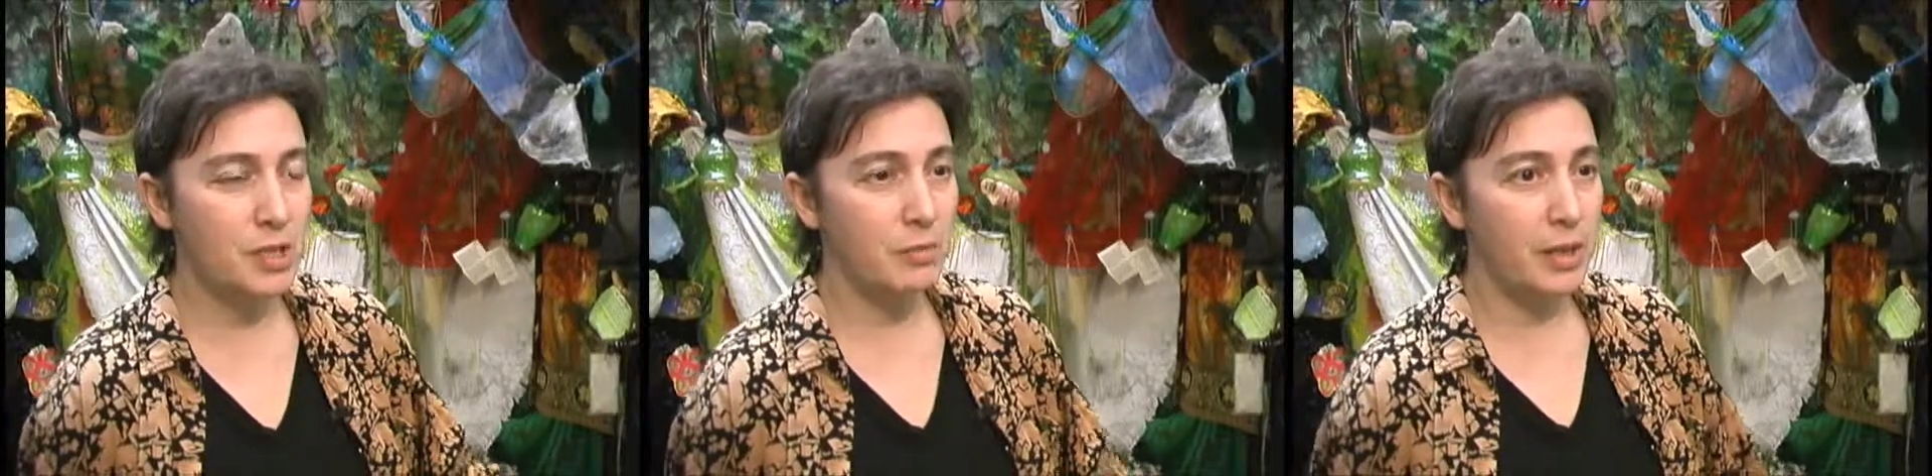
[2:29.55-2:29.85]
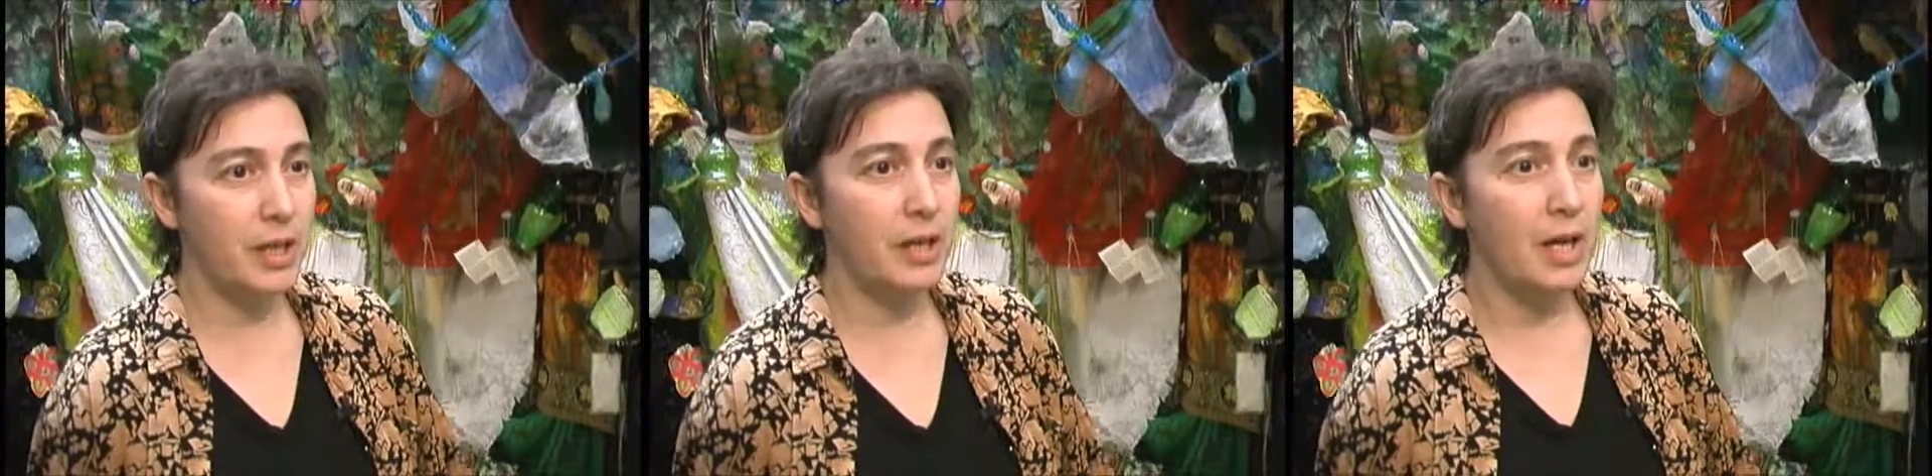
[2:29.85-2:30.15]
to
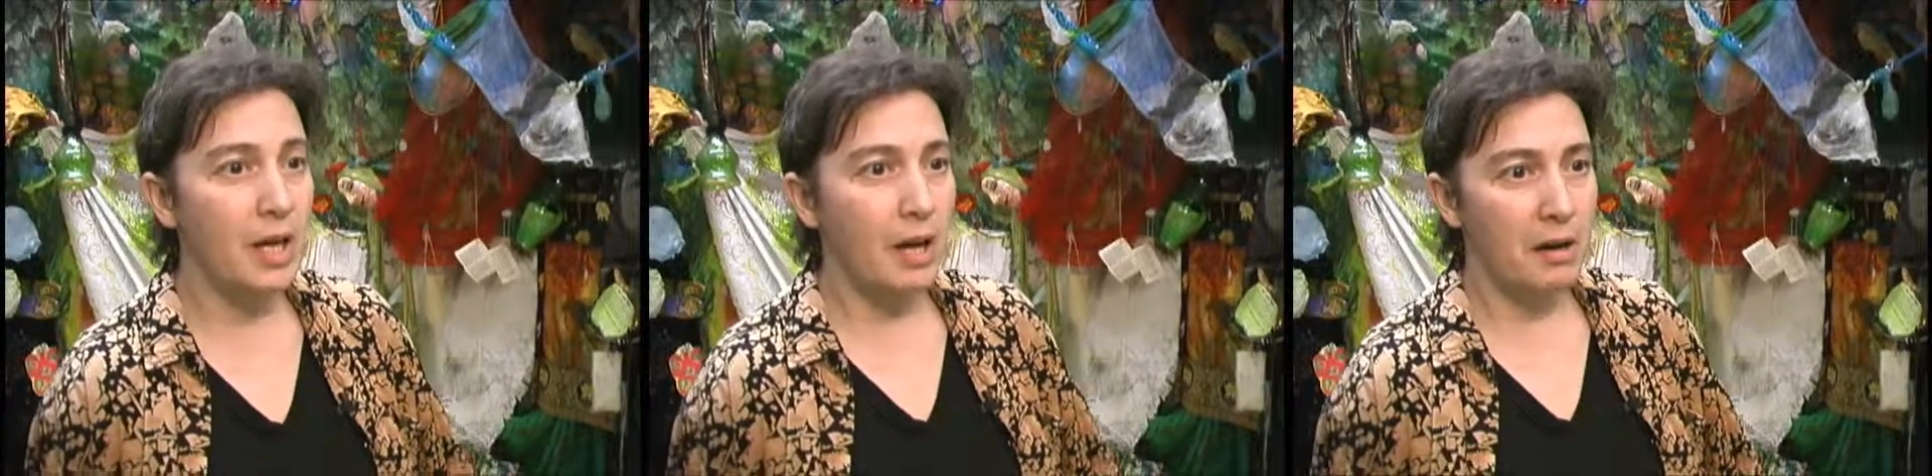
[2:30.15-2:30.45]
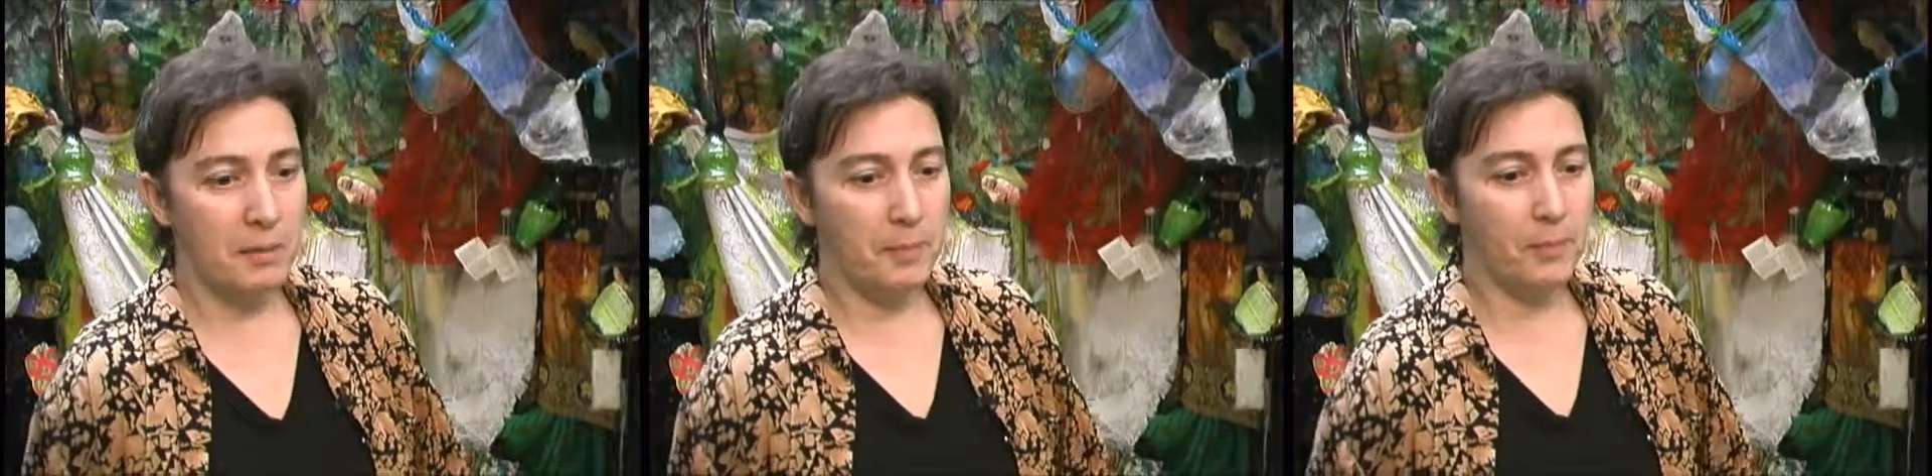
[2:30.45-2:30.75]
be
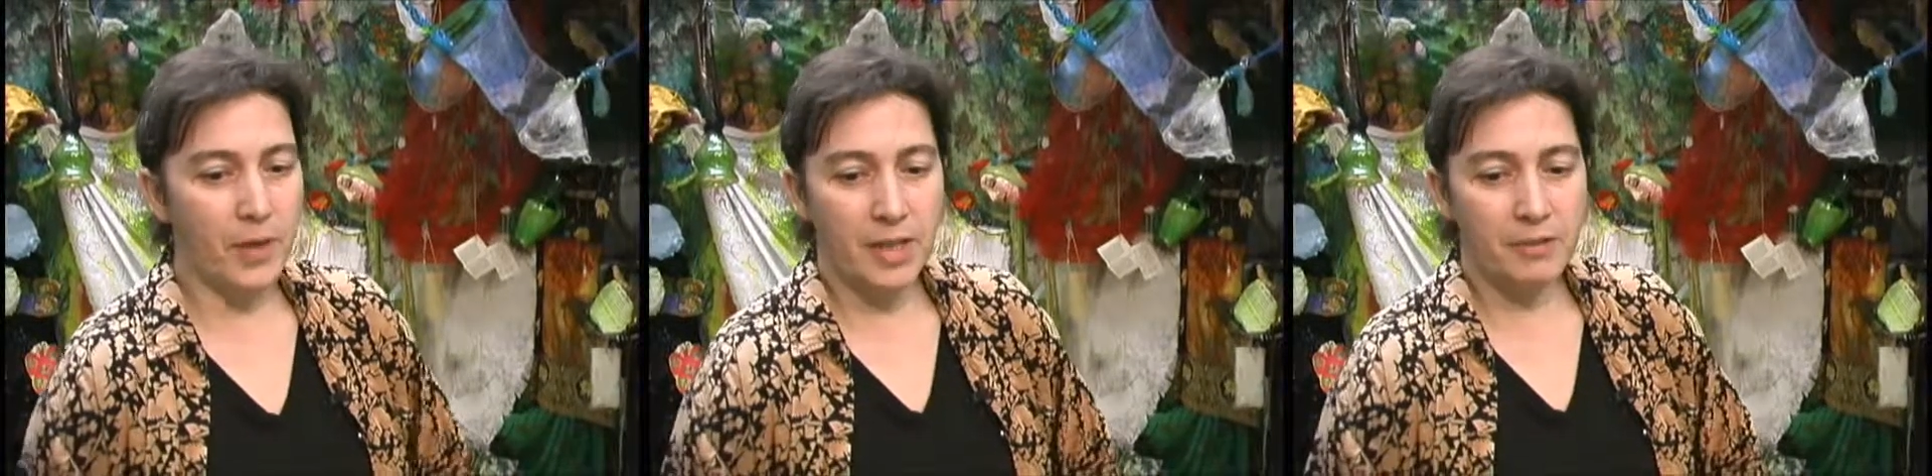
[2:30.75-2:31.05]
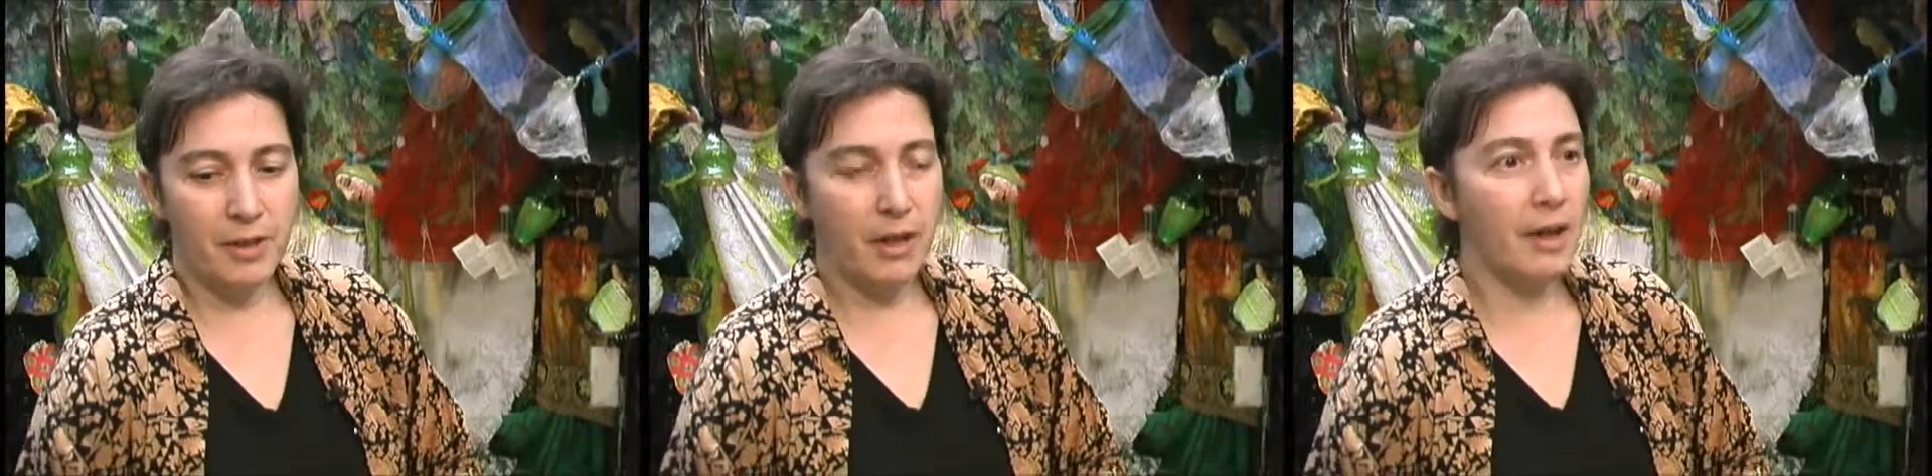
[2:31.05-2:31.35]
kind
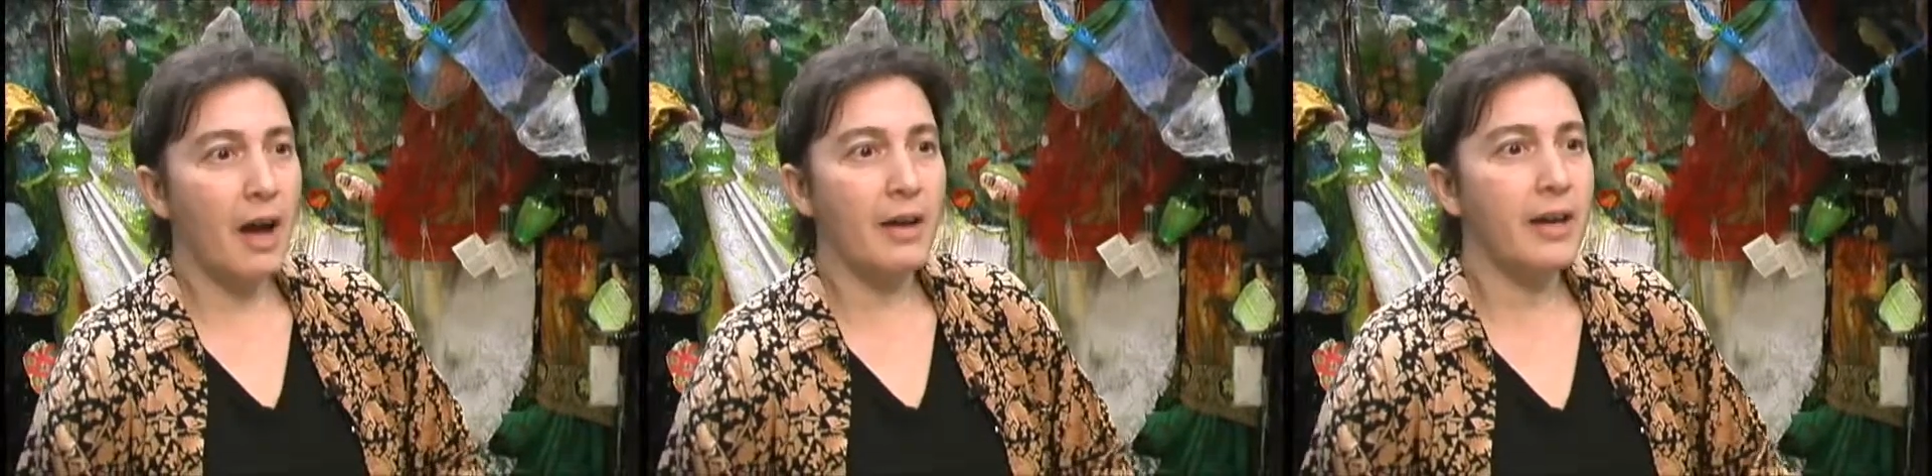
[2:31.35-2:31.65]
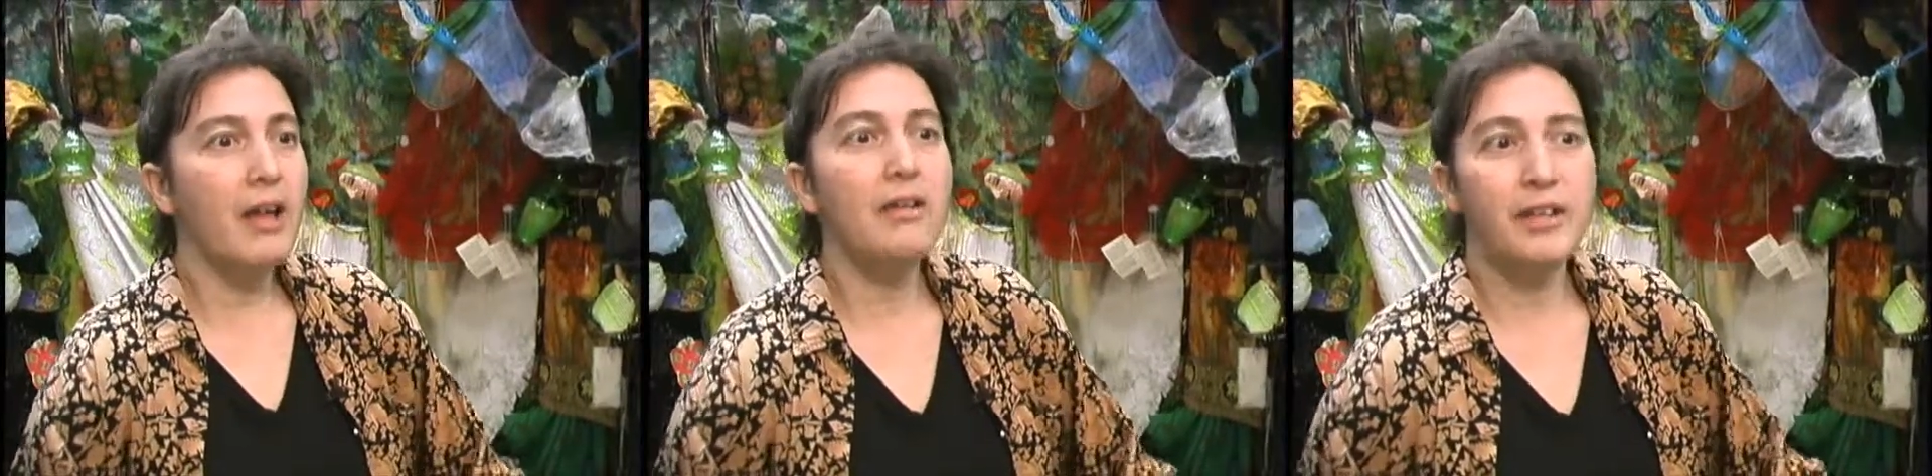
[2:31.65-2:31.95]
of a
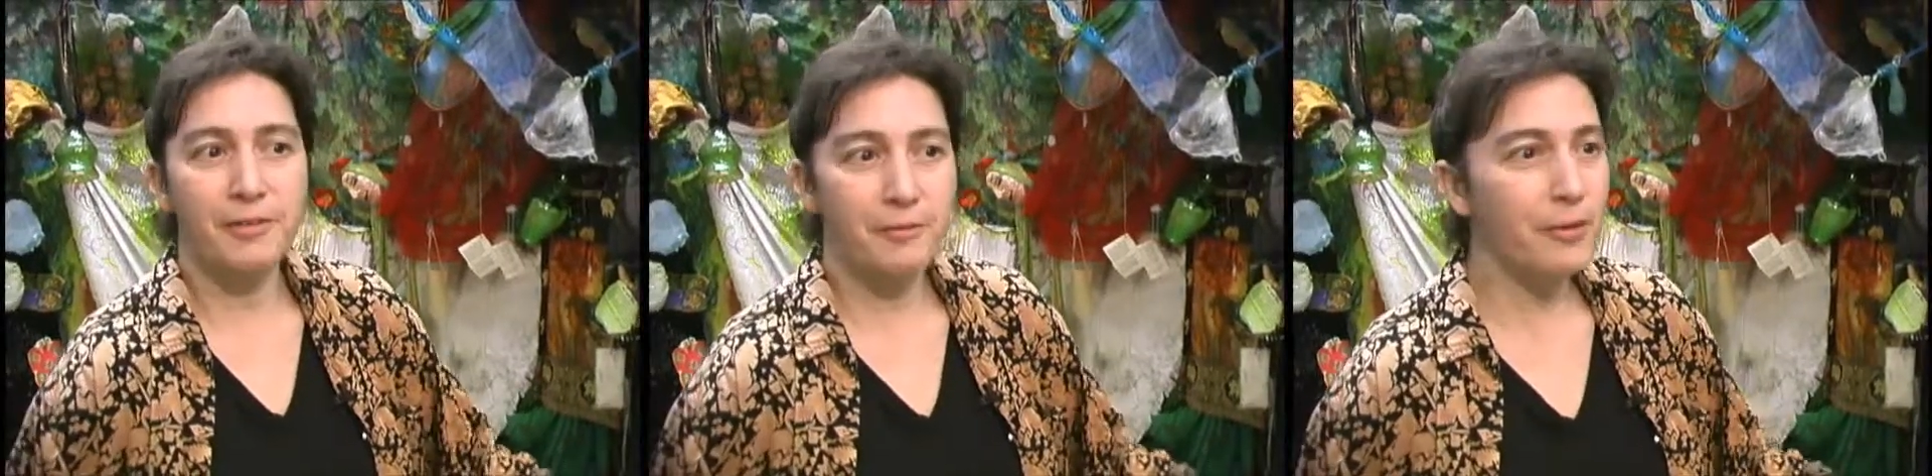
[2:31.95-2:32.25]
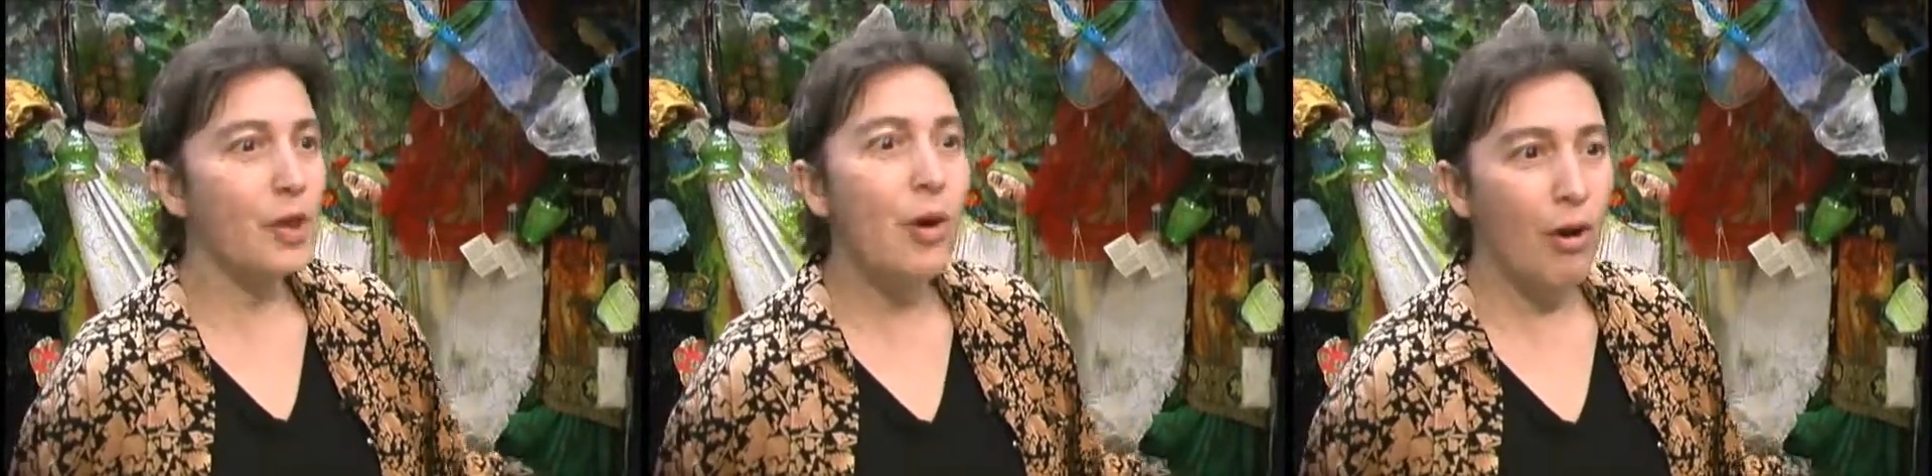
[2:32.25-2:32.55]
gallery
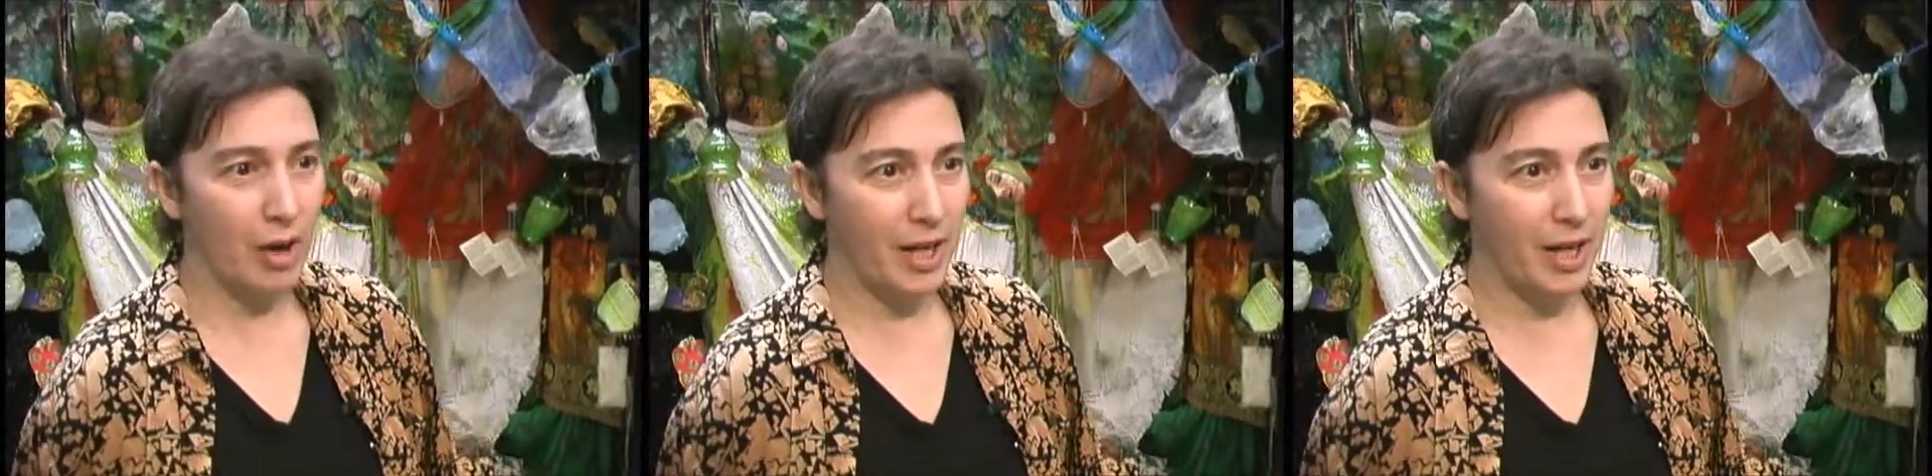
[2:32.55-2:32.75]
floor.